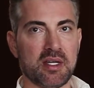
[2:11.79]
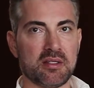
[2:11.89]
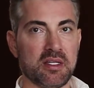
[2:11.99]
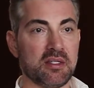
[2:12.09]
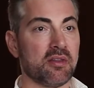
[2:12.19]

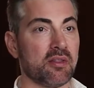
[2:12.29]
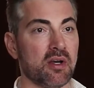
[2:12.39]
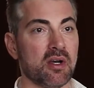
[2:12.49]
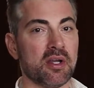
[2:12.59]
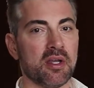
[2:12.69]
and inner
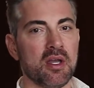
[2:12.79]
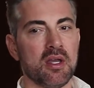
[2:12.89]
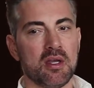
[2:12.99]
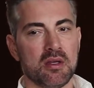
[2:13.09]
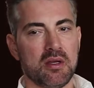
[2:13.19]
thigh
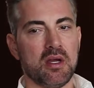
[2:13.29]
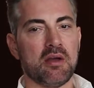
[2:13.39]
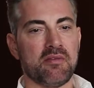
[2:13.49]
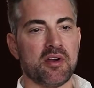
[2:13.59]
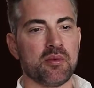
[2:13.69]

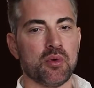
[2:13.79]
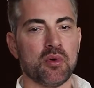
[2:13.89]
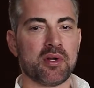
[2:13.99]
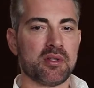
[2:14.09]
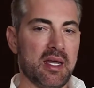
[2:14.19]
are very
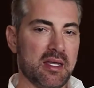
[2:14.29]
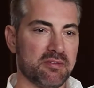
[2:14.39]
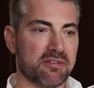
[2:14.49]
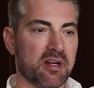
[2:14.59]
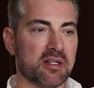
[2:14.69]
important,
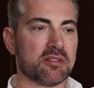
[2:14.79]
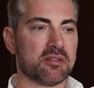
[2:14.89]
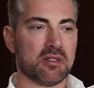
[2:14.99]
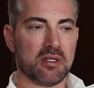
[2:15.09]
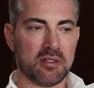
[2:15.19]
and front,